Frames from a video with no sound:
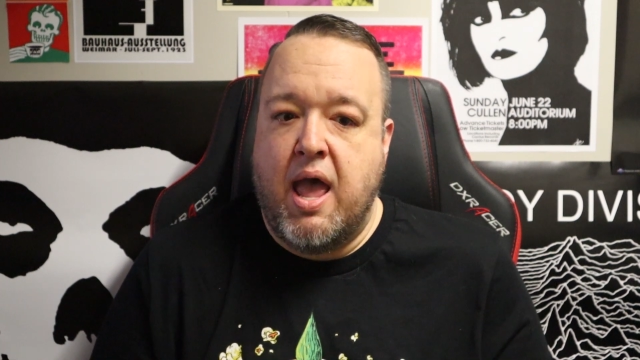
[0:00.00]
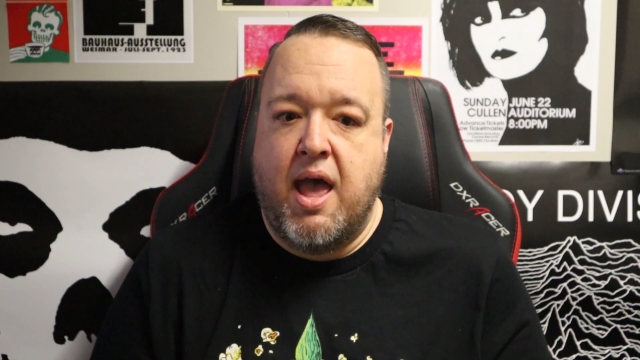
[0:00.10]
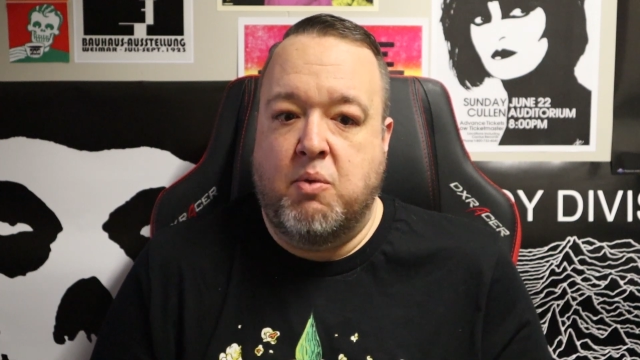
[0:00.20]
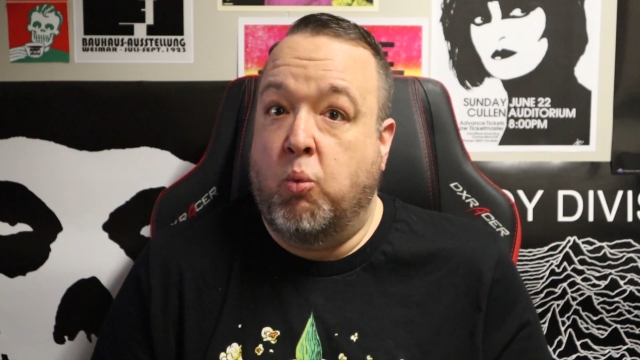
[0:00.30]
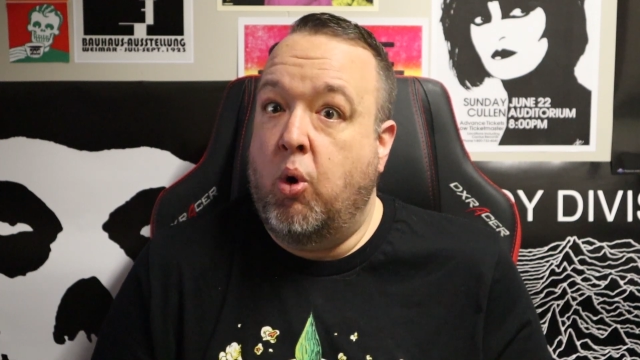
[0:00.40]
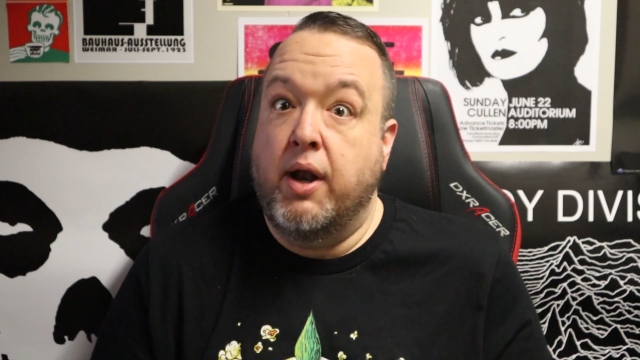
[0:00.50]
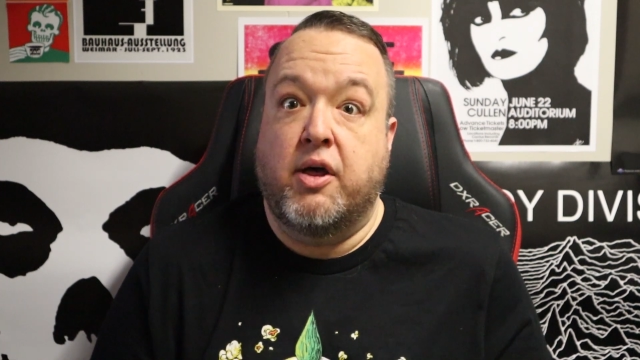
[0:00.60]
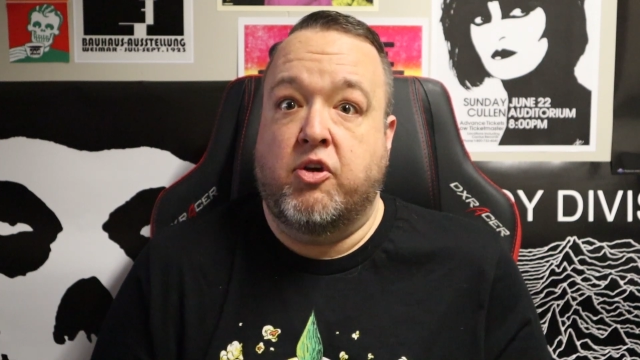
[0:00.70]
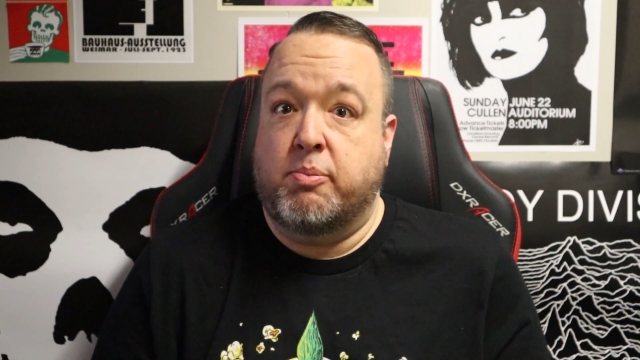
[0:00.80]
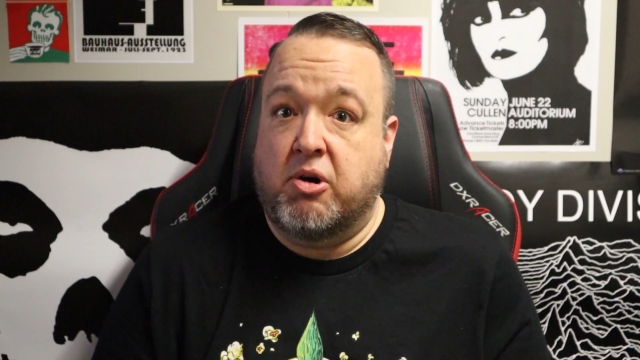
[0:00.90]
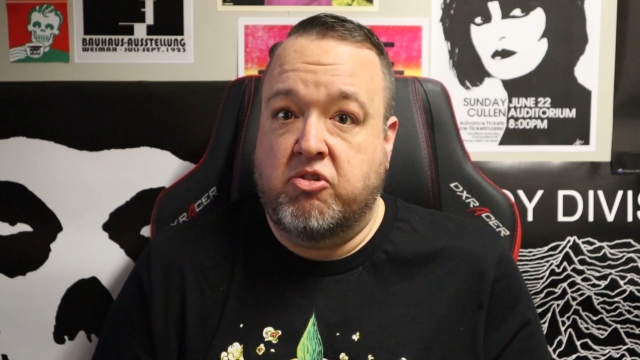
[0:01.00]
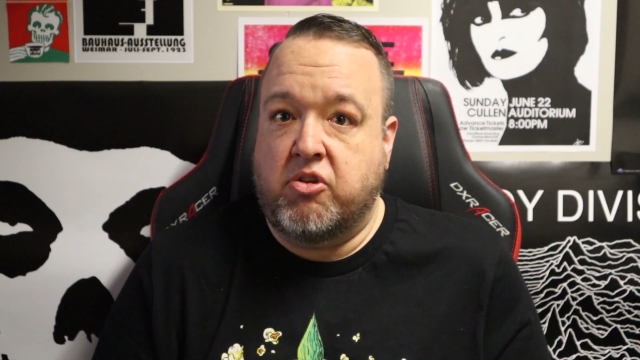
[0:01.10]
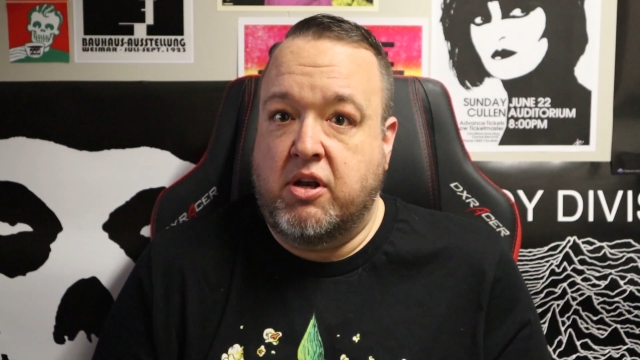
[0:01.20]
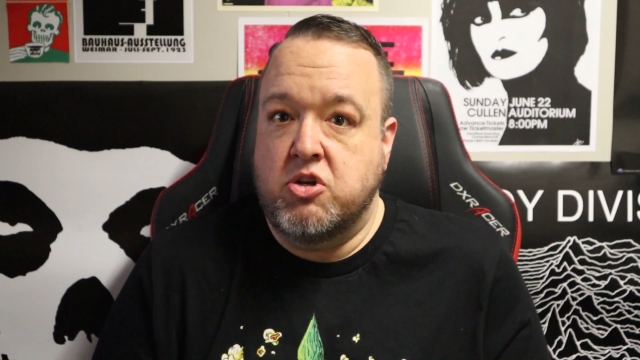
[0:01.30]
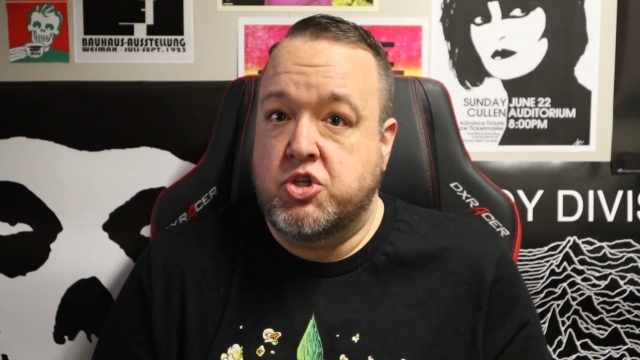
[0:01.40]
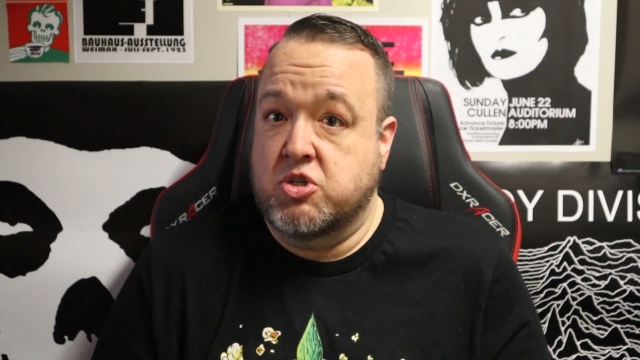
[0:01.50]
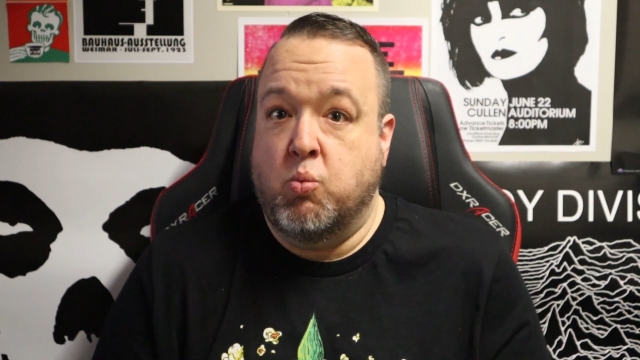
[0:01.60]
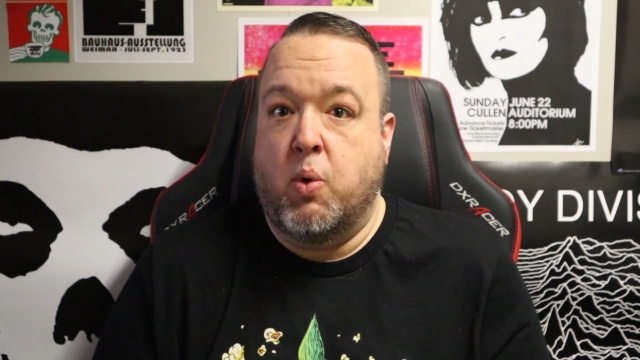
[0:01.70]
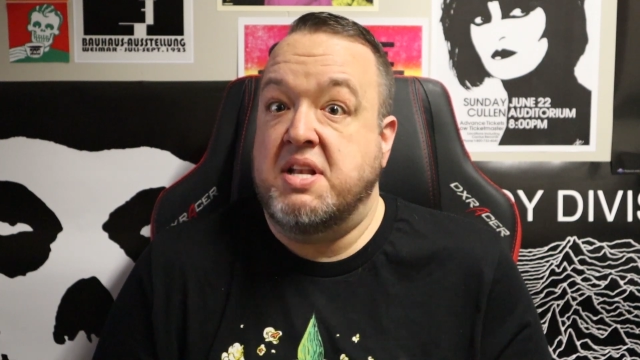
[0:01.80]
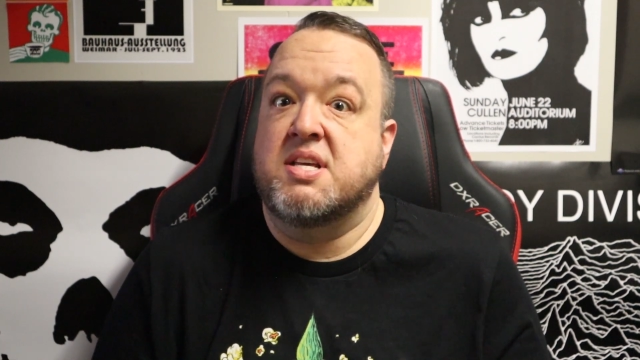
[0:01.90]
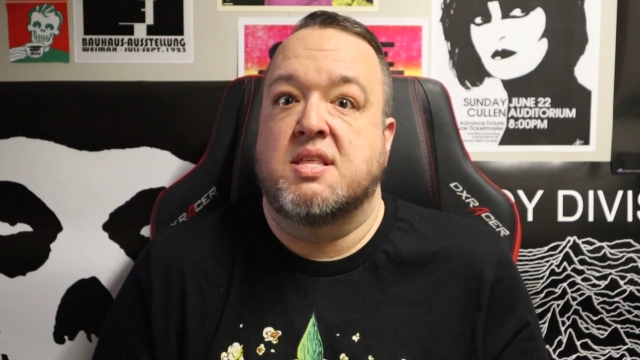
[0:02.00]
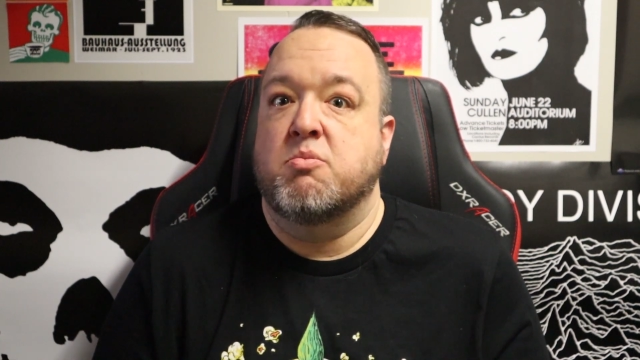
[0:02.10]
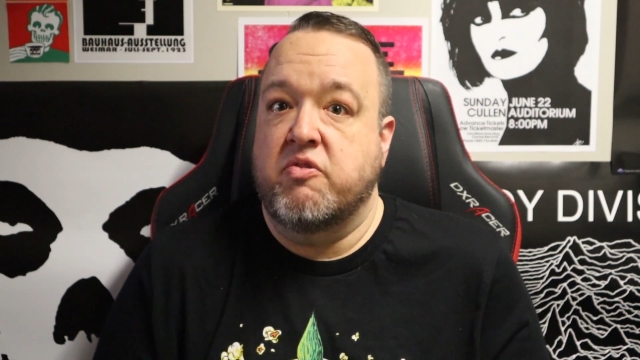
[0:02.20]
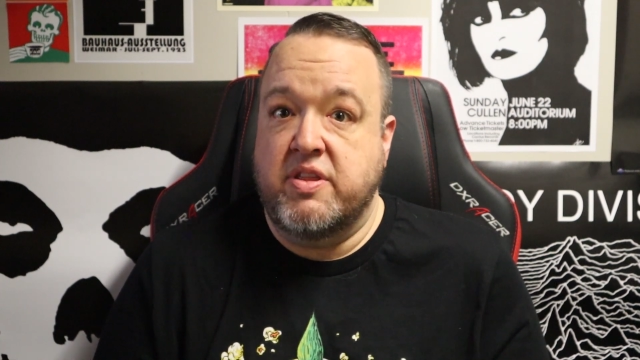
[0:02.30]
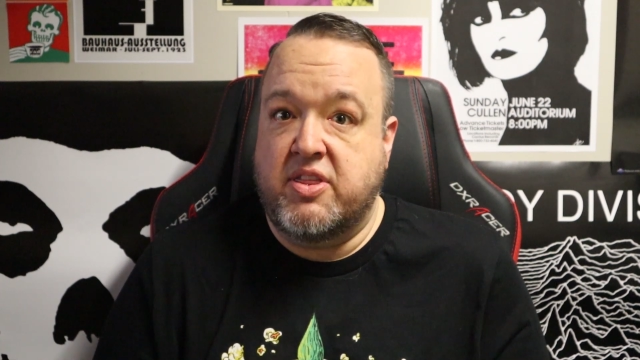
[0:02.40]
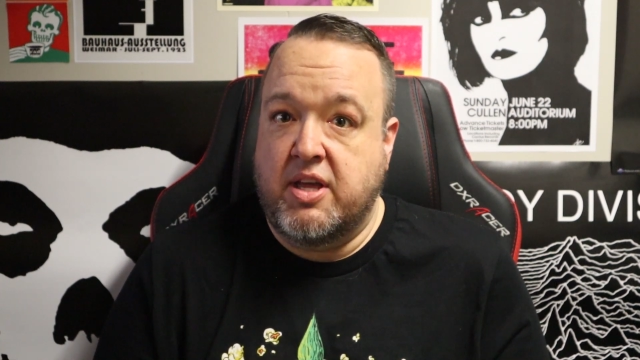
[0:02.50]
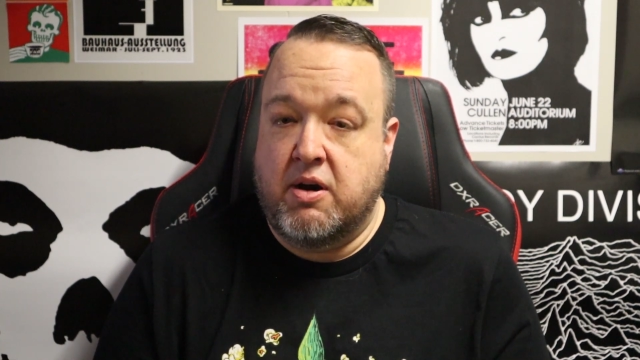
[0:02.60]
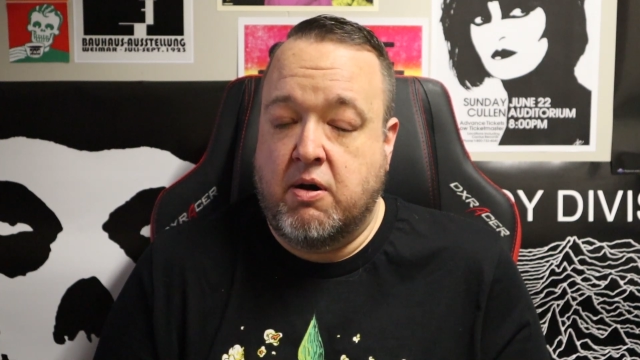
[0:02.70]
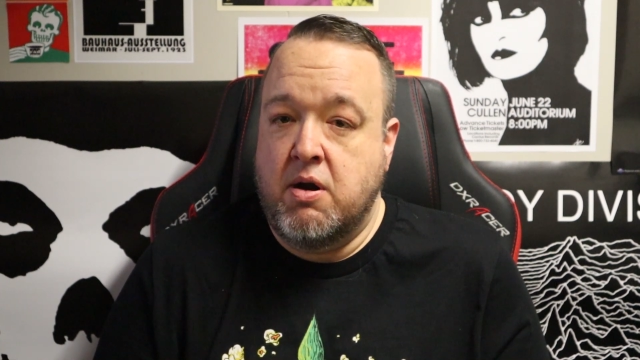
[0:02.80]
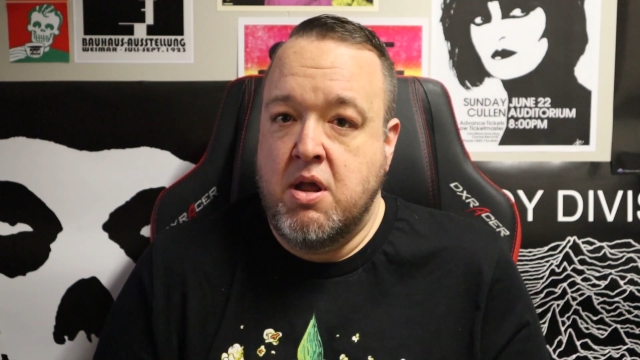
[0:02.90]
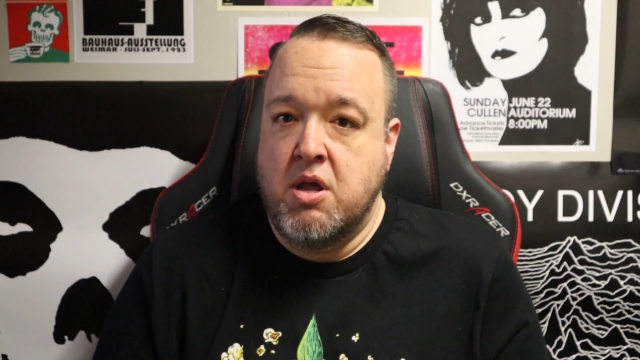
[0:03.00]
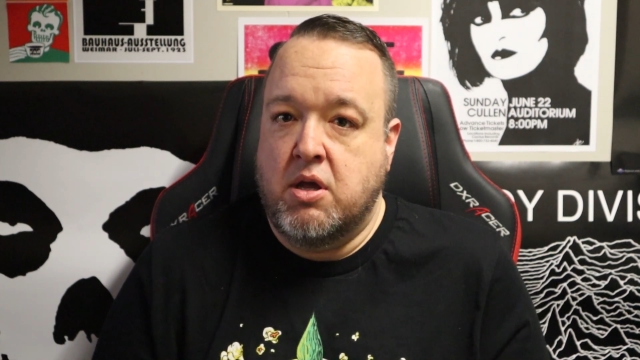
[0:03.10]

and one other person just went to the movie theater